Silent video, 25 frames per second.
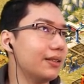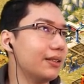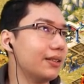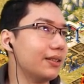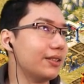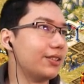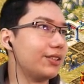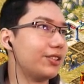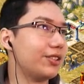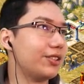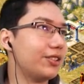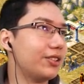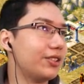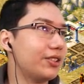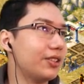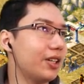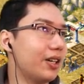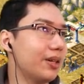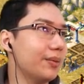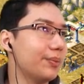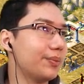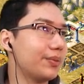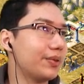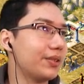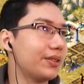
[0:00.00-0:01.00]
the
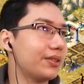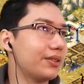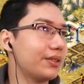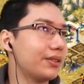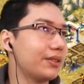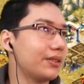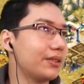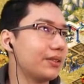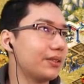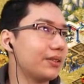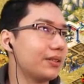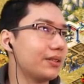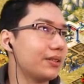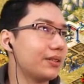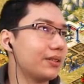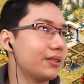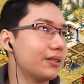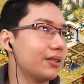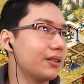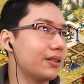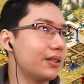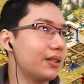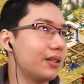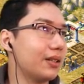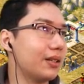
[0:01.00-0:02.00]
shops.